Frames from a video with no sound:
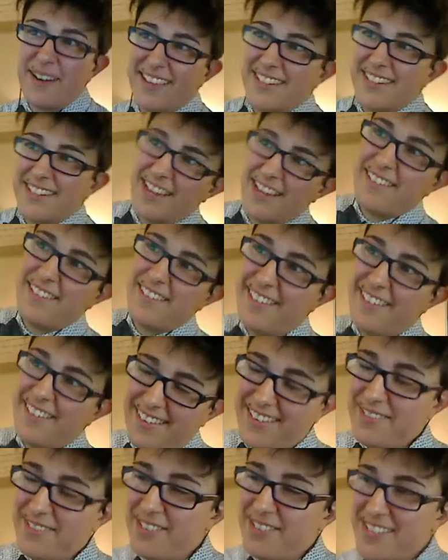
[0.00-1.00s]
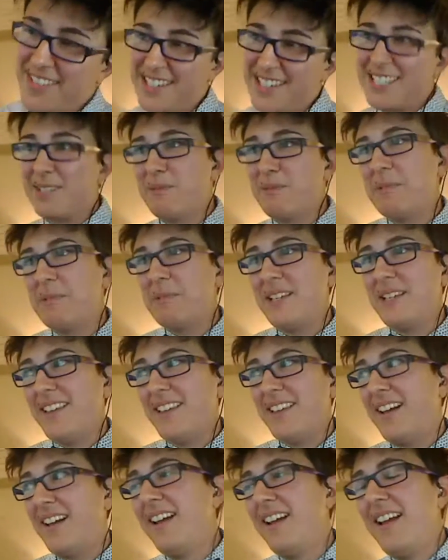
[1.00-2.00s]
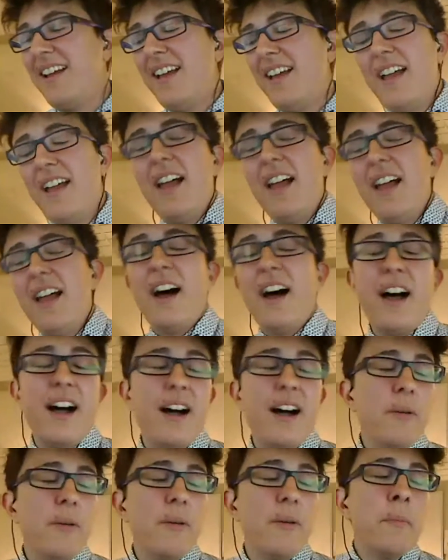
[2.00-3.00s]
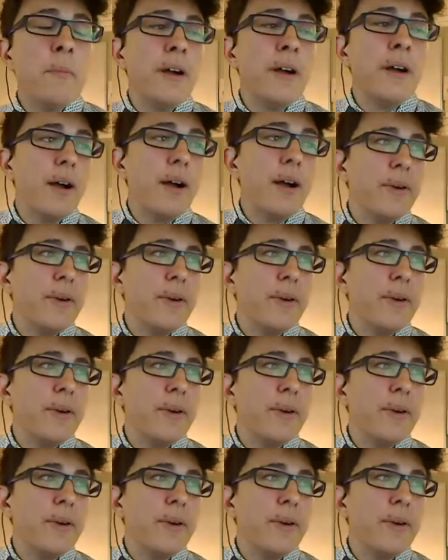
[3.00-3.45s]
down. I want to see someone beat that. But